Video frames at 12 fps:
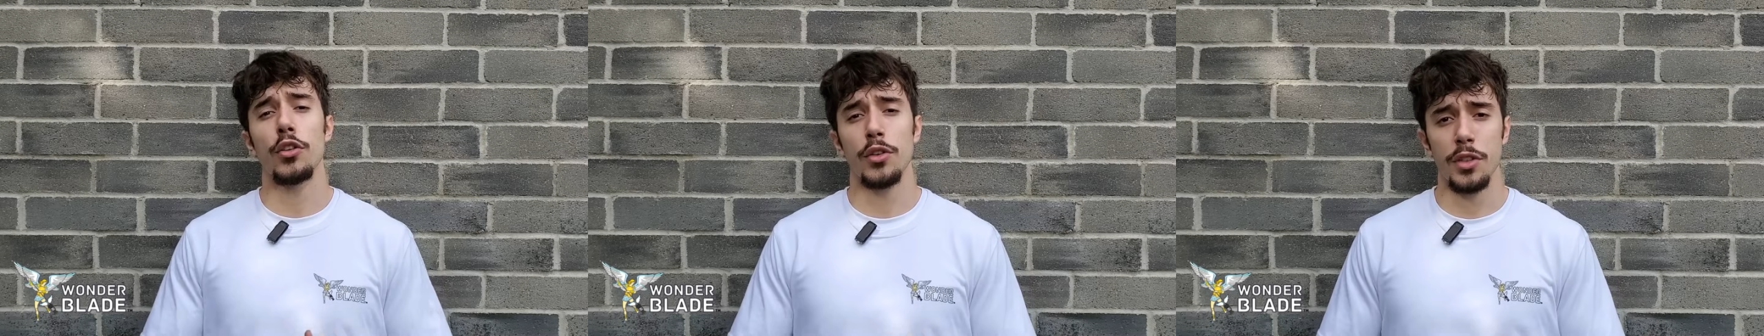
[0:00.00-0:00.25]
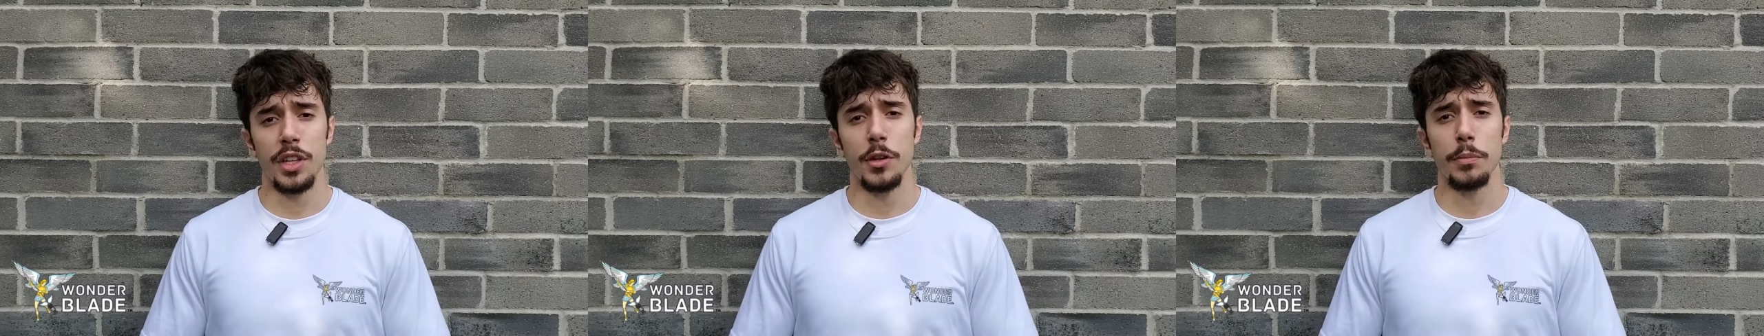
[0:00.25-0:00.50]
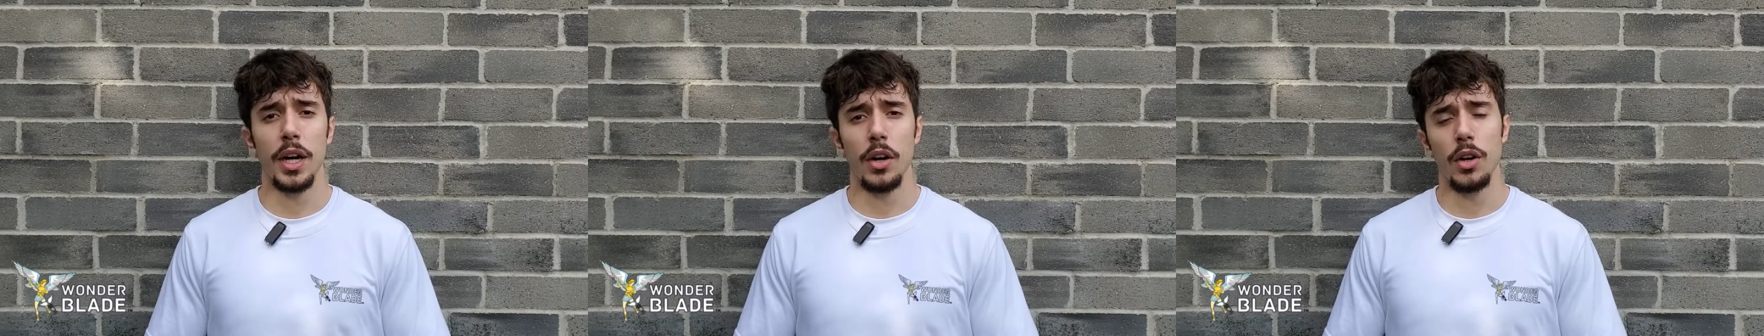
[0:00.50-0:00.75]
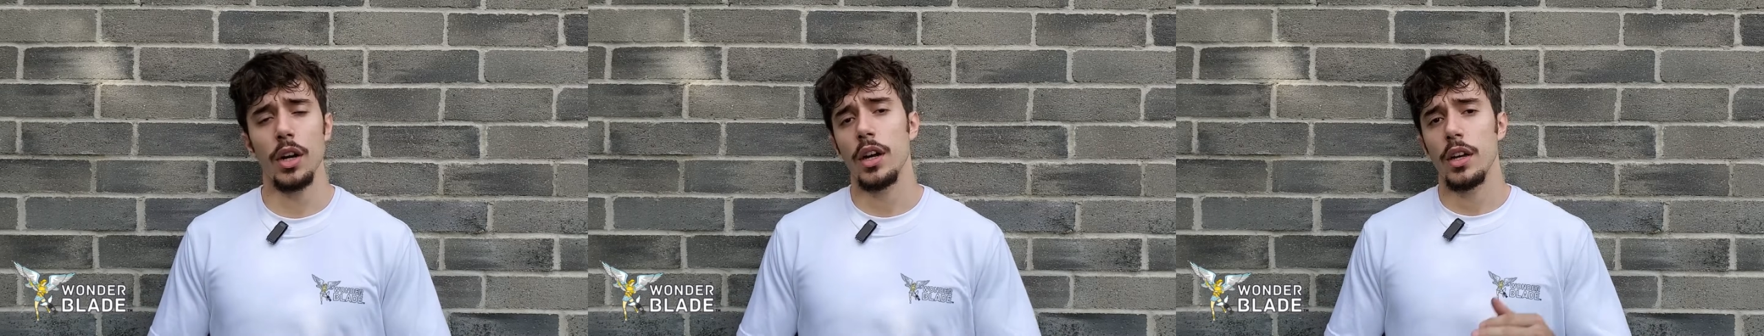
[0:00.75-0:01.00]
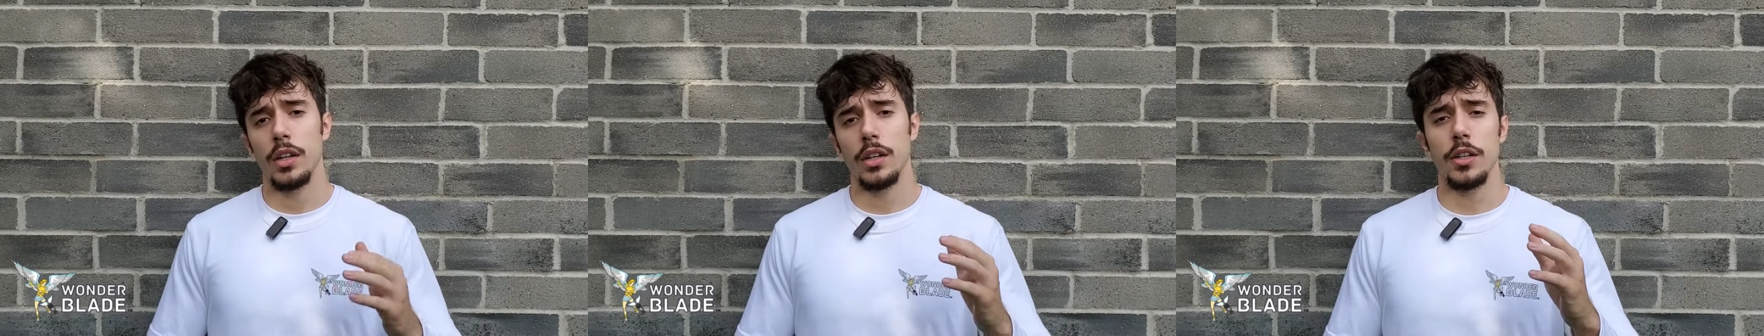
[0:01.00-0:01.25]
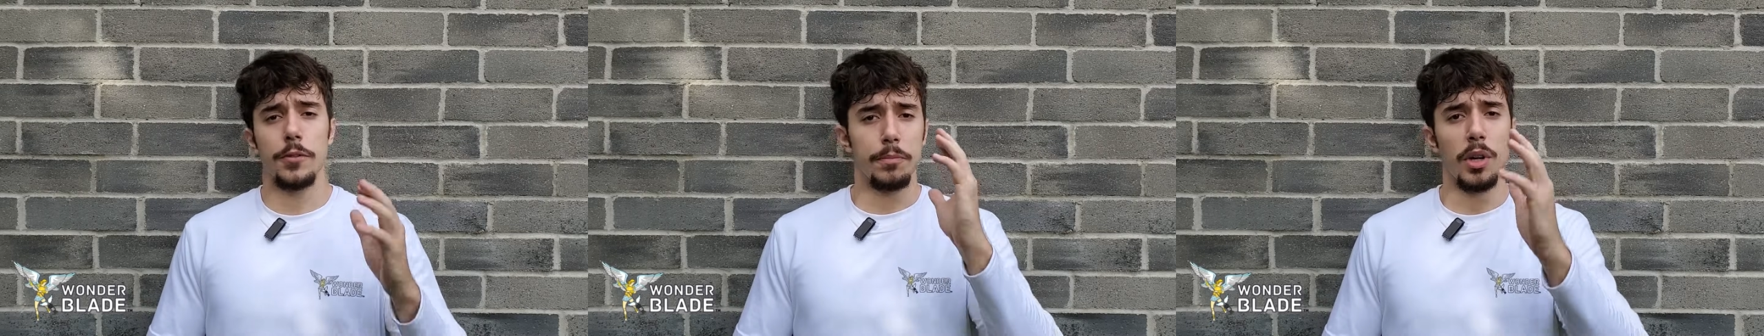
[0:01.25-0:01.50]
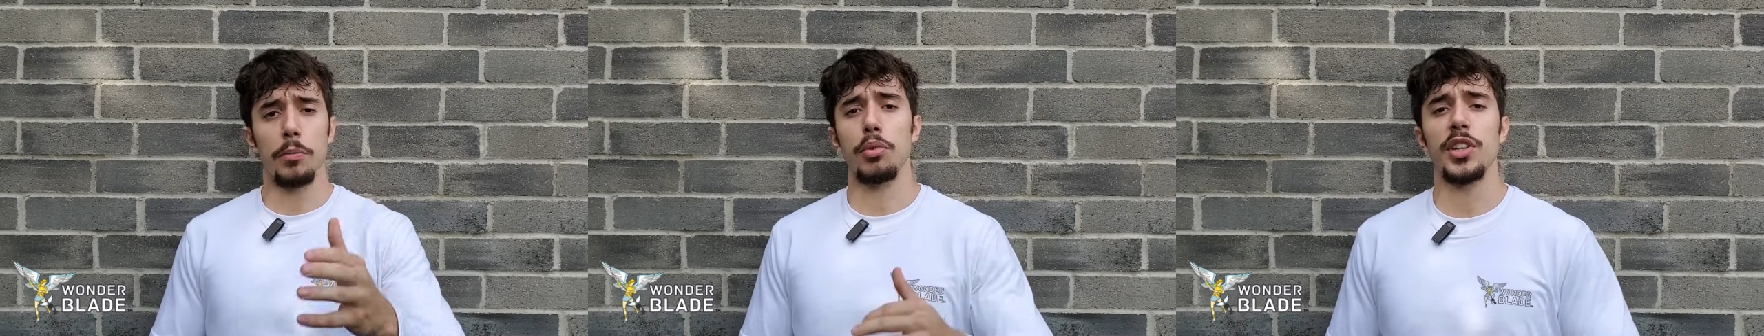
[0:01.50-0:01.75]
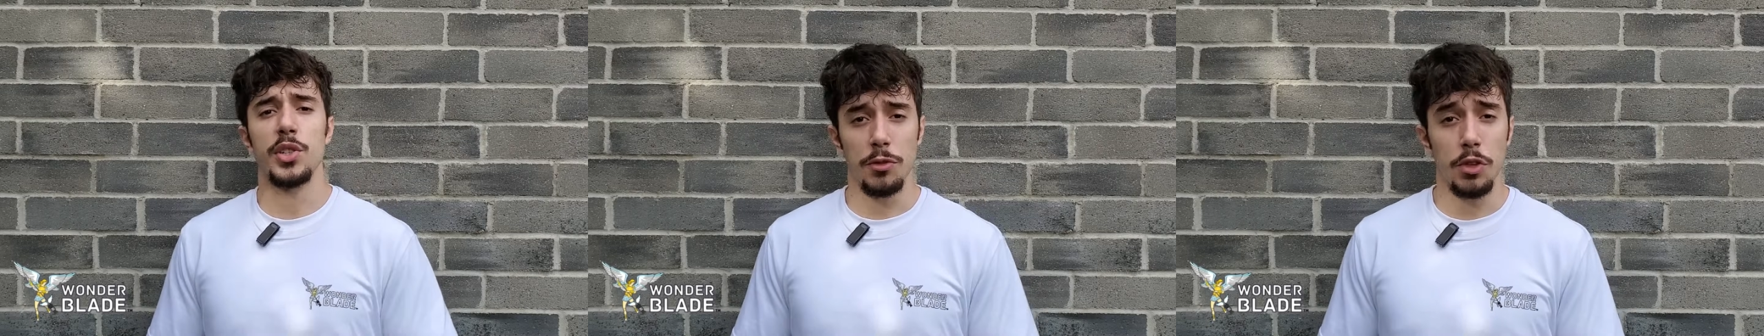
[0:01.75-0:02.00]
another thing about
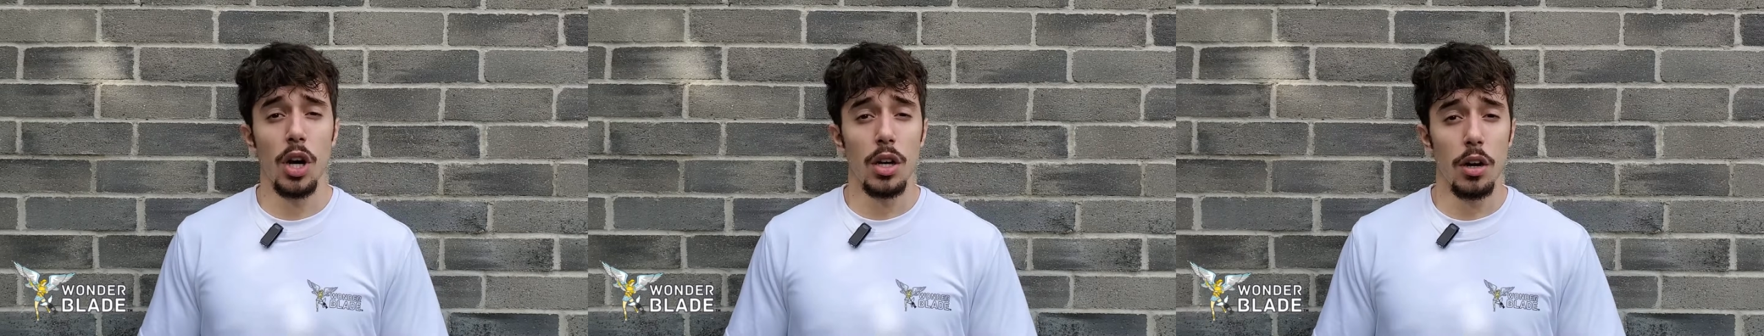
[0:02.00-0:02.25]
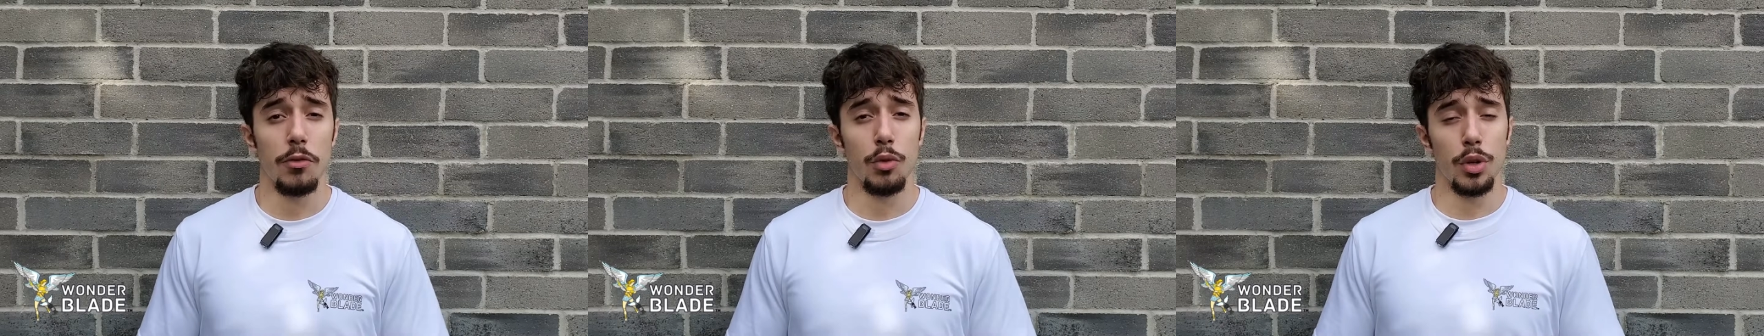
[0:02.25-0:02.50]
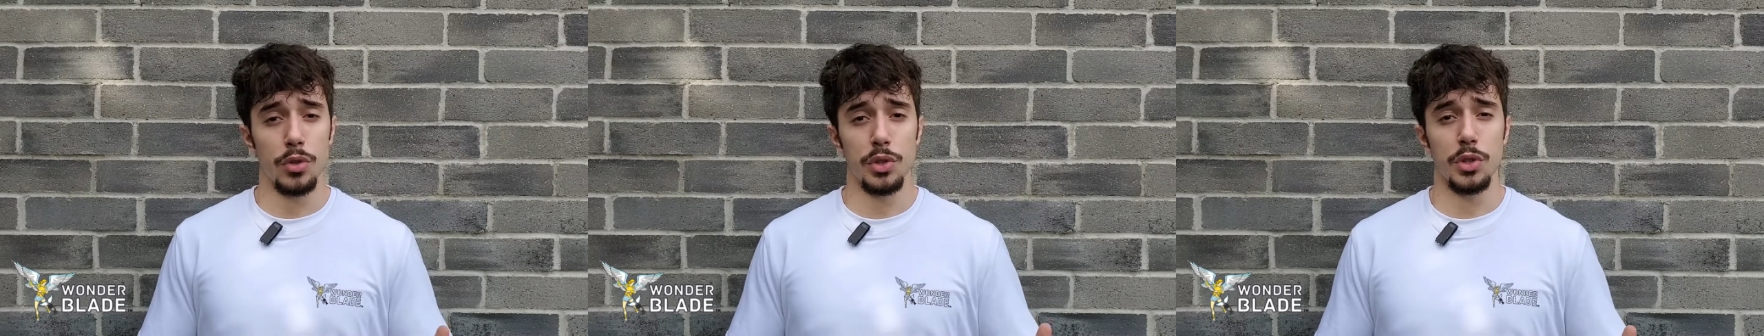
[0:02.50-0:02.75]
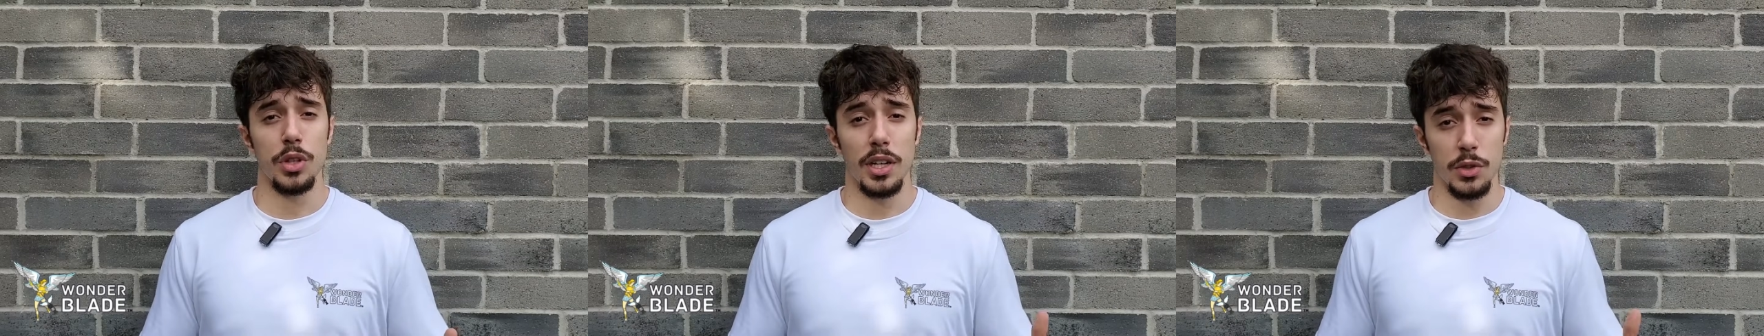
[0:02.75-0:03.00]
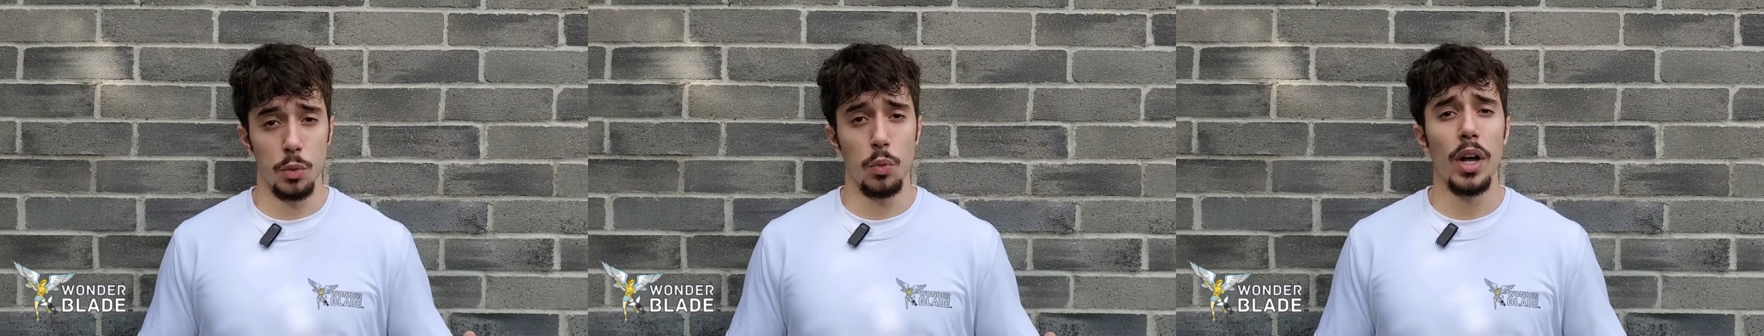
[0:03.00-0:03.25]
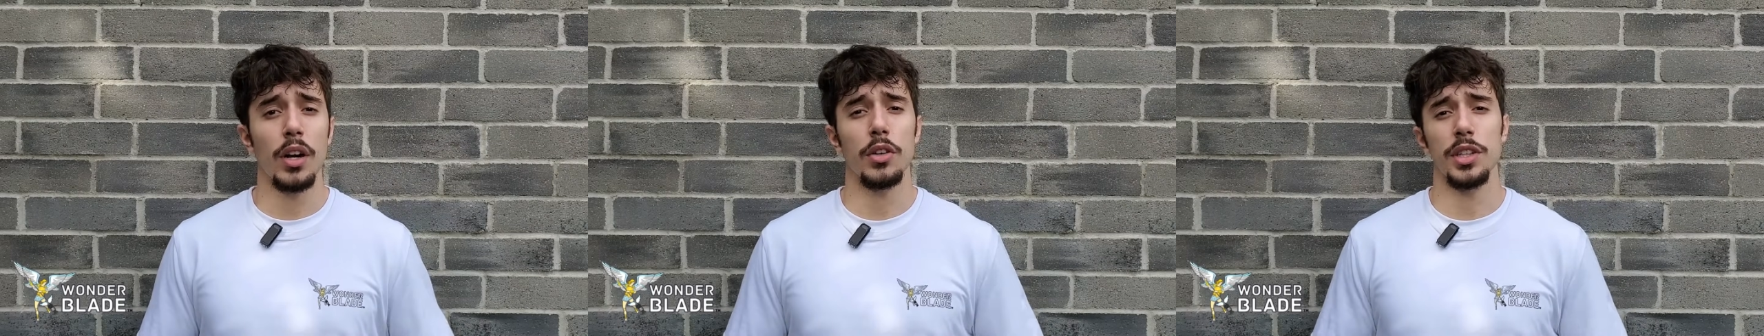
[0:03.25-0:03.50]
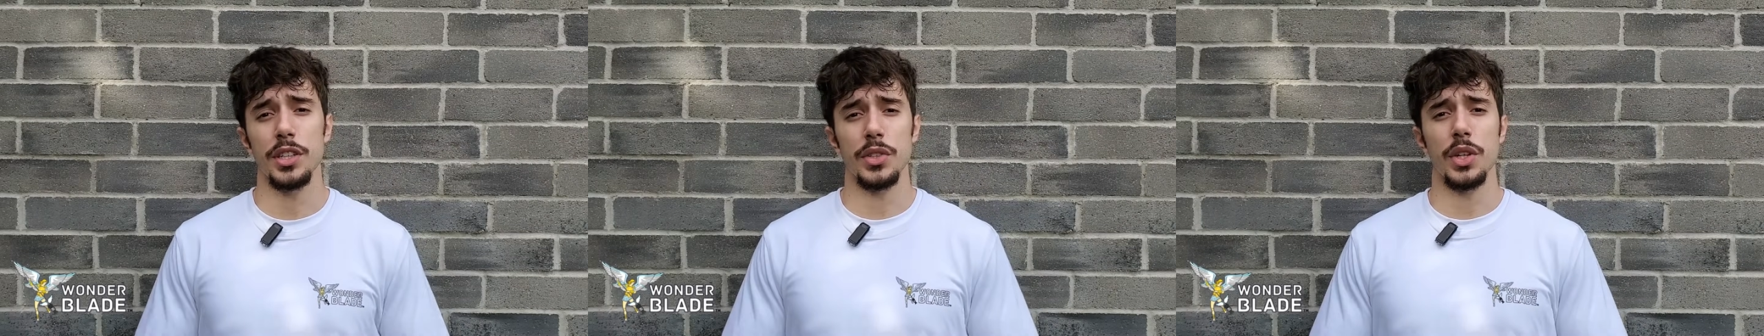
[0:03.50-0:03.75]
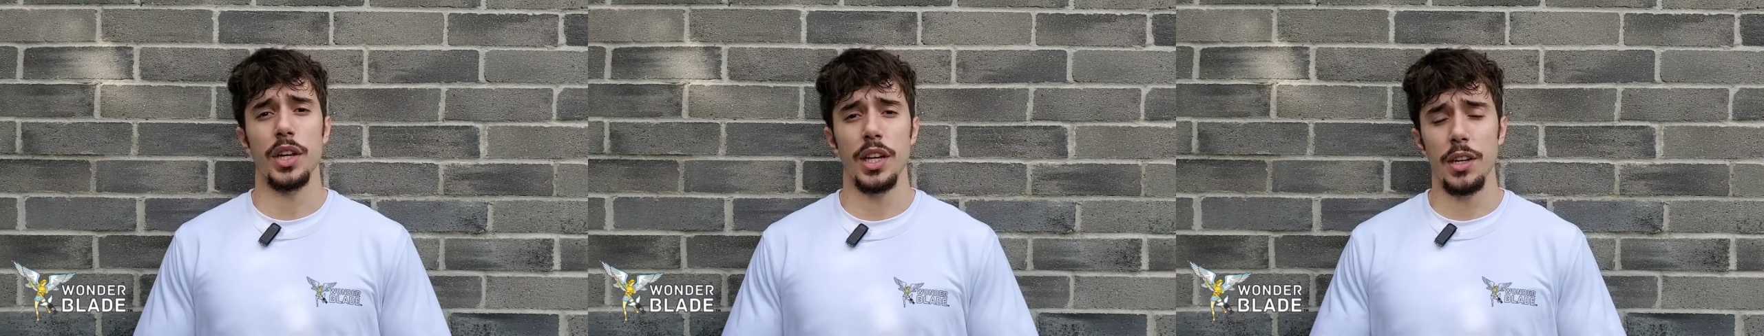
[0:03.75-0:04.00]
abrasive cutoff wheels as well
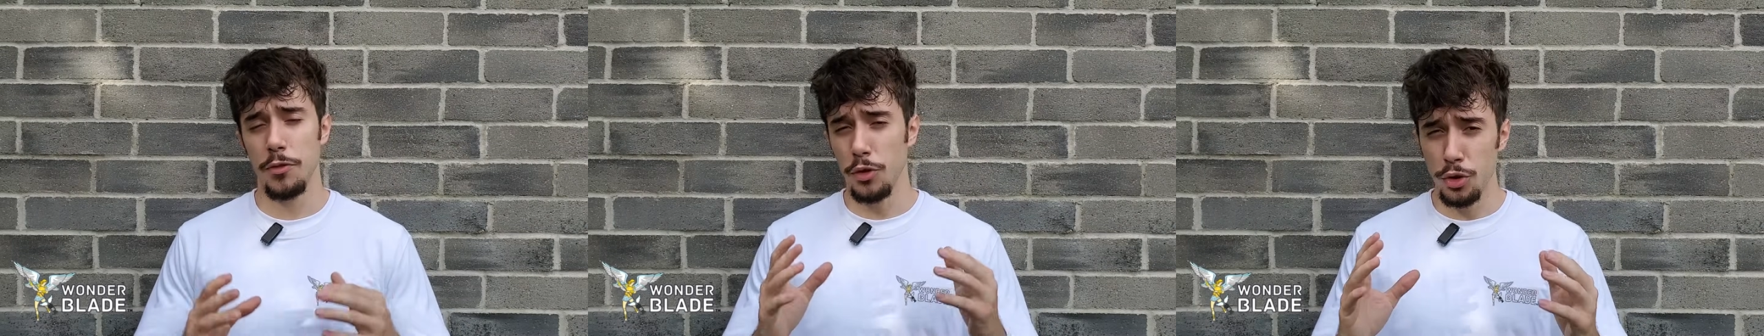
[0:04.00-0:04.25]
is